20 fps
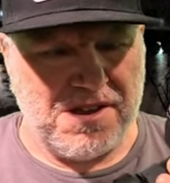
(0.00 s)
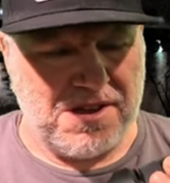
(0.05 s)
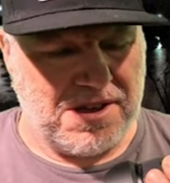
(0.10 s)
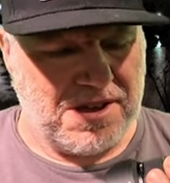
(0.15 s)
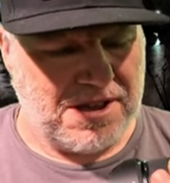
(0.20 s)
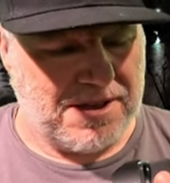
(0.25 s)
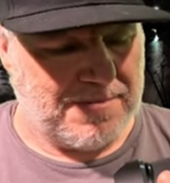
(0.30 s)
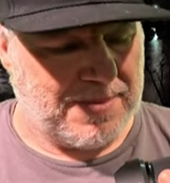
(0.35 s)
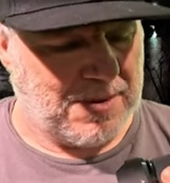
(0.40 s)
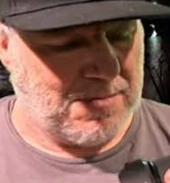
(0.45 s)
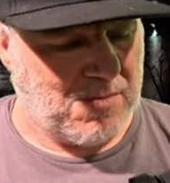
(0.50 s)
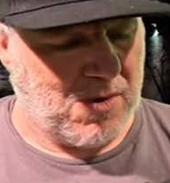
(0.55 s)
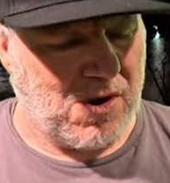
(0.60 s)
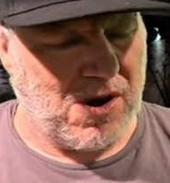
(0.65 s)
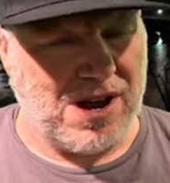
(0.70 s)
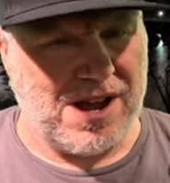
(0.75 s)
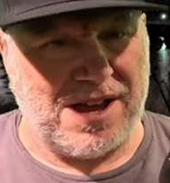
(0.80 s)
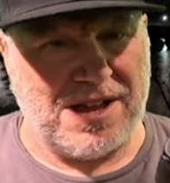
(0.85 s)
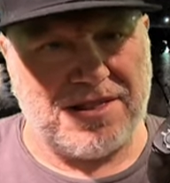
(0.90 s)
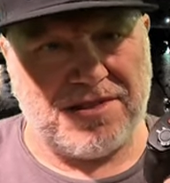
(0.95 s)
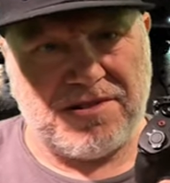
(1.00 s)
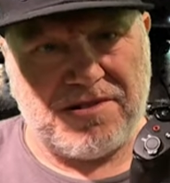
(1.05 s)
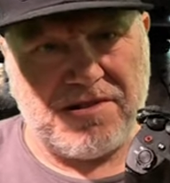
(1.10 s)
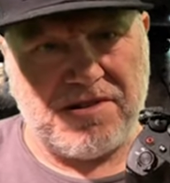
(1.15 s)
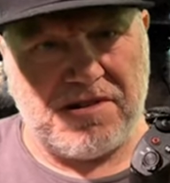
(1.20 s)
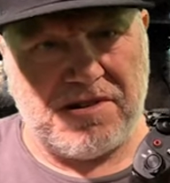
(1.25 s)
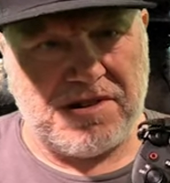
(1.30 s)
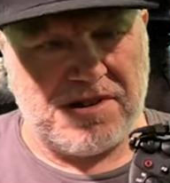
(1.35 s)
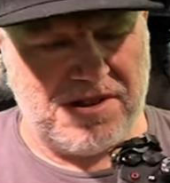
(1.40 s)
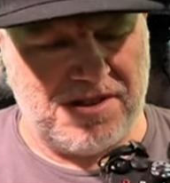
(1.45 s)
The more I
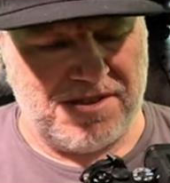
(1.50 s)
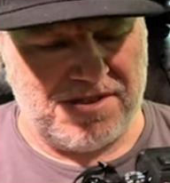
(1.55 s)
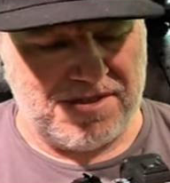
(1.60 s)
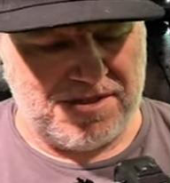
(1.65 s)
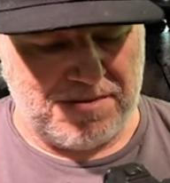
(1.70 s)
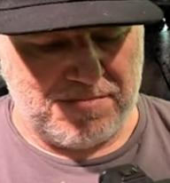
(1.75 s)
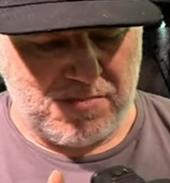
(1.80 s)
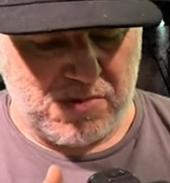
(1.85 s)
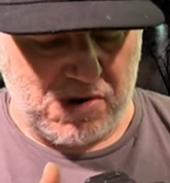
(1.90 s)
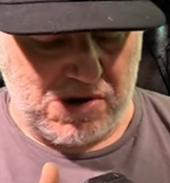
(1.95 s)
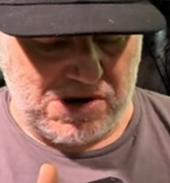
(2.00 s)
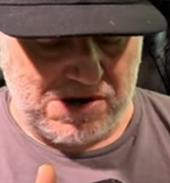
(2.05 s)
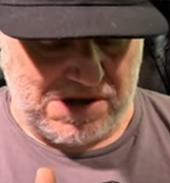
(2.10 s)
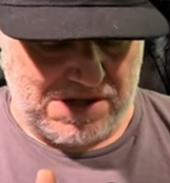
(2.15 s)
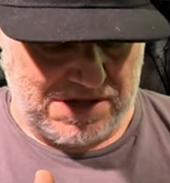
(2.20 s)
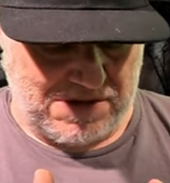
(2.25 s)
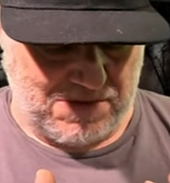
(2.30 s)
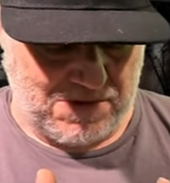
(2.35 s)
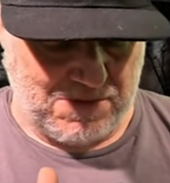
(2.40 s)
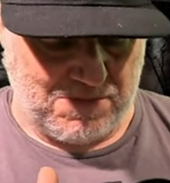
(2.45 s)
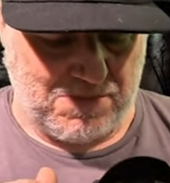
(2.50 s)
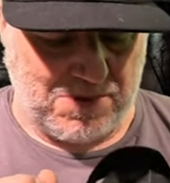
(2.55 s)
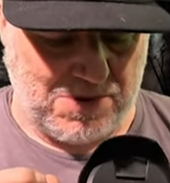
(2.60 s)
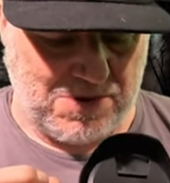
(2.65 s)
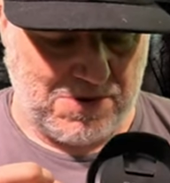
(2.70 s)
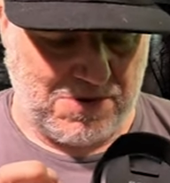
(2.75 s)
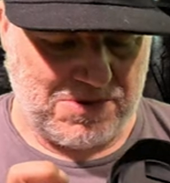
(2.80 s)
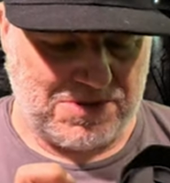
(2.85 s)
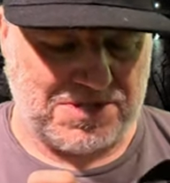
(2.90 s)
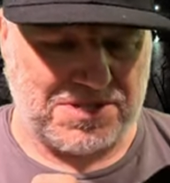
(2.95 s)
learn, the more I will
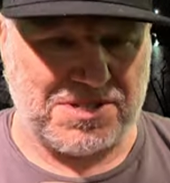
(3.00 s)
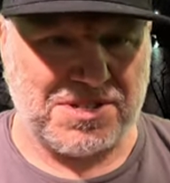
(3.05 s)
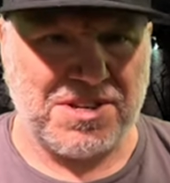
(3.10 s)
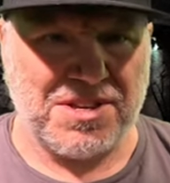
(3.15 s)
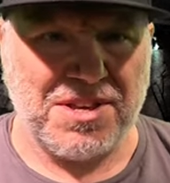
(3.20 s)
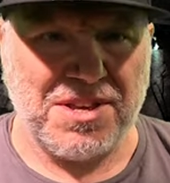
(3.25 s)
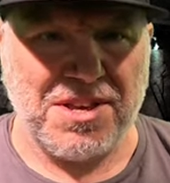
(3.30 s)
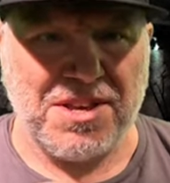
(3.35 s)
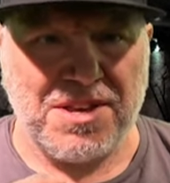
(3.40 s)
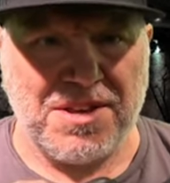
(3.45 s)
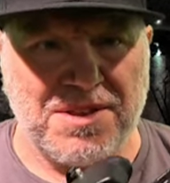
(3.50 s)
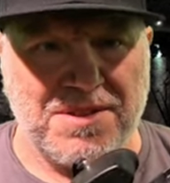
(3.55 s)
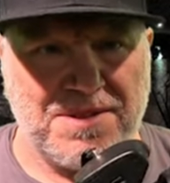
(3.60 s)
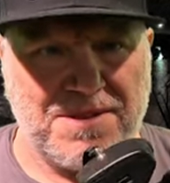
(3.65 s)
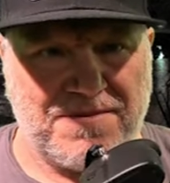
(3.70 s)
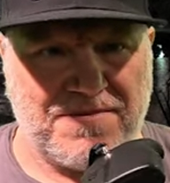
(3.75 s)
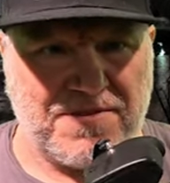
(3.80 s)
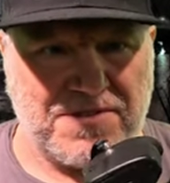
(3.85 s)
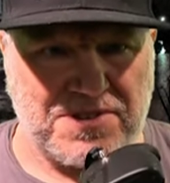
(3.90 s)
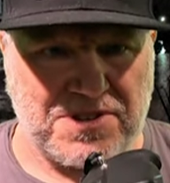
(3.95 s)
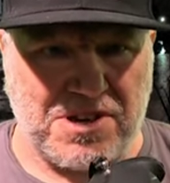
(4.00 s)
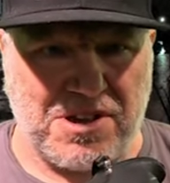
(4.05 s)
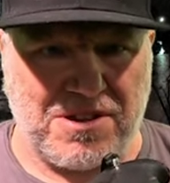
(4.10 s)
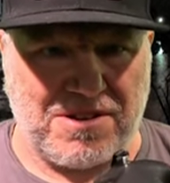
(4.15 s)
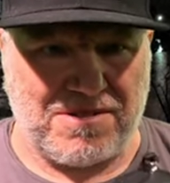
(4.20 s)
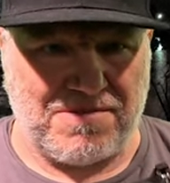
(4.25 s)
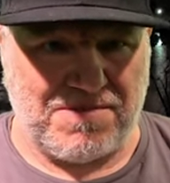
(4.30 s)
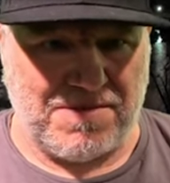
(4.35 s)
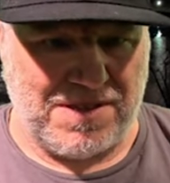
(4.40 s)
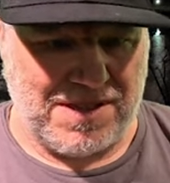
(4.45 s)
post the
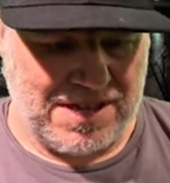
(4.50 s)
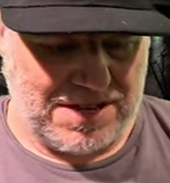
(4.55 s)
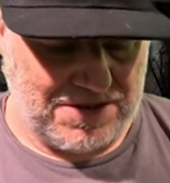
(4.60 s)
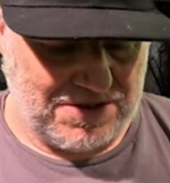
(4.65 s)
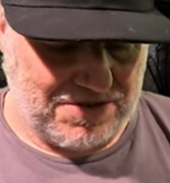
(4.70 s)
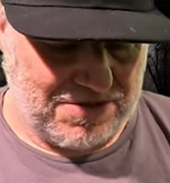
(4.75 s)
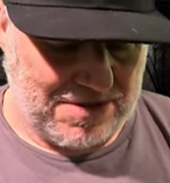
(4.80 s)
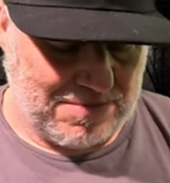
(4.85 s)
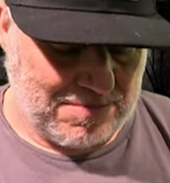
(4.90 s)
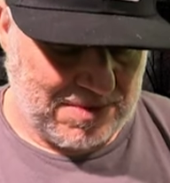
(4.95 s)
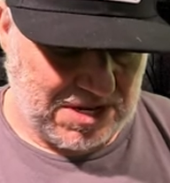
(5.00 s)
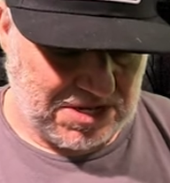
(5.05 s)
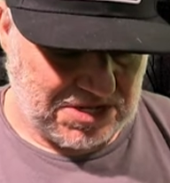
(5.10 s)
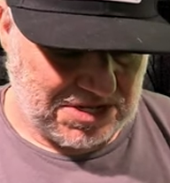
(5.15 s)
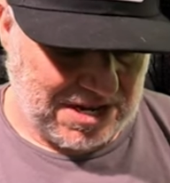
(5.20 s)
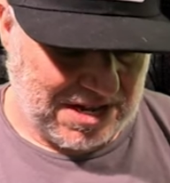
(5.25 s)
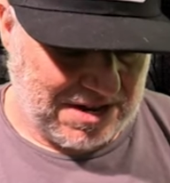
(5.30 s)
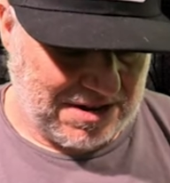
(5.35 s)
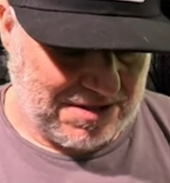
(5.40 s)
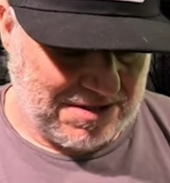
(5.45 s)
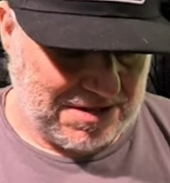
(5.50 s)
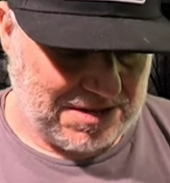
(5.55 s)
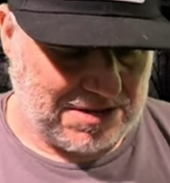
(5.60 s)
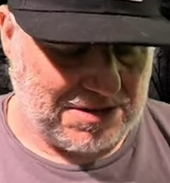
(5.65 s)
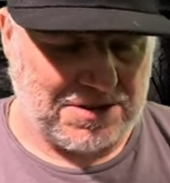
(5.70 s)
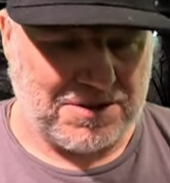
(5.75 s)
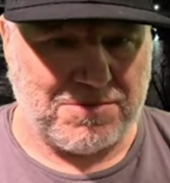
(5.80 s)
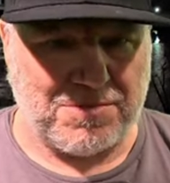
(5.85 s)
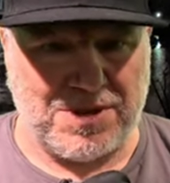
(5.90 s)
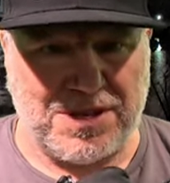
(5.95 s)
photography I do on my channel, and
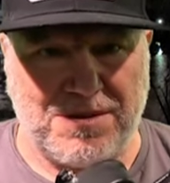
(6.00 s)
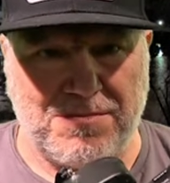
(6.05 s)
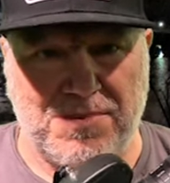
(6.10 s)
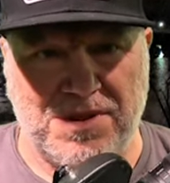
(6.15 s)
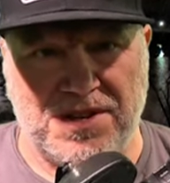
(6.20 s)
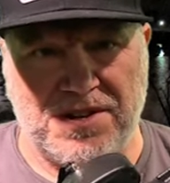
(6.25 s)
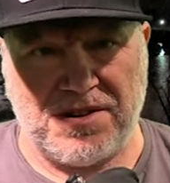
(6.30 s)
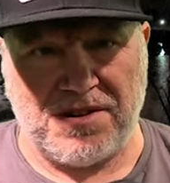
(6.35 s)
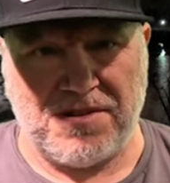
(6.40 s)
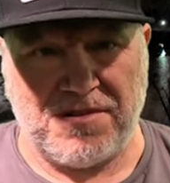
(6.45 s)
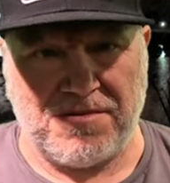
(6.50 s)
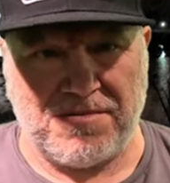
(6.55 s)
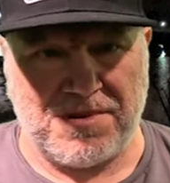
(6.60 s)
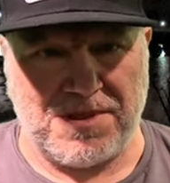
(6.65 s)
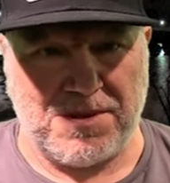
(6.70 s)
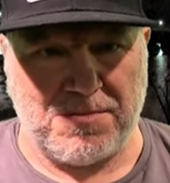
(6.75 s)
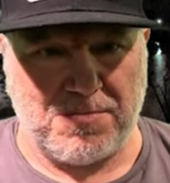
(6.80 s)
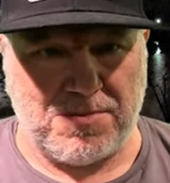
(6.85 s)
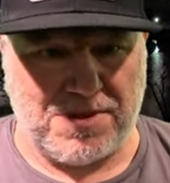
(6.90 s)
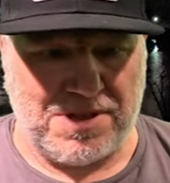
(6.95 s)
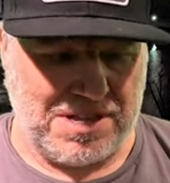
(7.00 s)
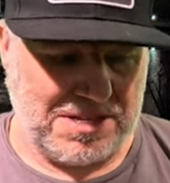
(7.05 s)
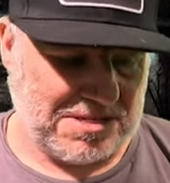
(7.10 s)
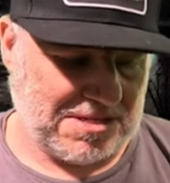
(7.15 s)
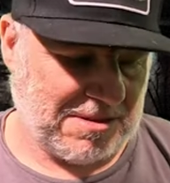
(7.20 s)
it'll be a bit all over the place.